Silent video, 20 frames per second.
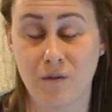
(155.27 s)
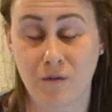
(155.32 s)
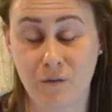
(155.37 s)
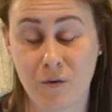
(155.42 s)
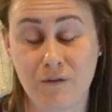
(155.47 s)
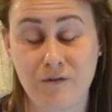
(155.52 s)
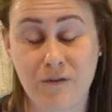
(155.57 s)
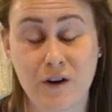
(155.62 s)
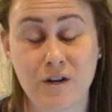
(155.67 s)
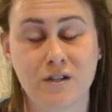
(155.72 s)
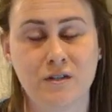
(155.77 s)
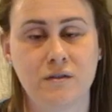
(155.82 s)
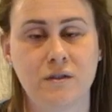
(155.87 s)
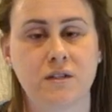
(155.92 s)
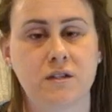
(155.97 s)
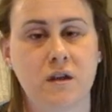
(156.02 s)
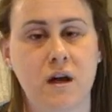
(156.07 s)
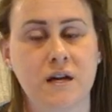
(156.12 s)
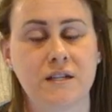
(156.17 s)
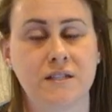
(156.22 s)
referred to
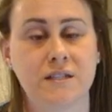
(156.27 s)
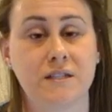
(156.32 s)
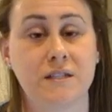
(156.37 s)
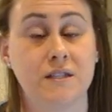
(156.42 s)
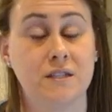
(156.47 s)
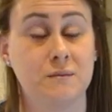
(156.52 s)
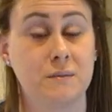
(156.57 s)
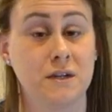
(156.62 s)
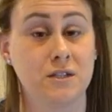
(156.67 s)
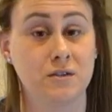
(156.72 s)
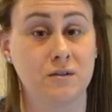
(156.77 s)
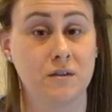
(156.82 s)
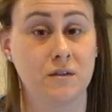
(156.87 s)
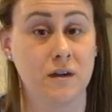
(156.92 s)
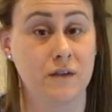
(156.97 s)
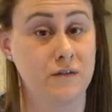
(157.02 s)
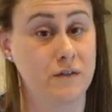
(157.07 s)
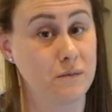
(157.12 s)
as classes, especially like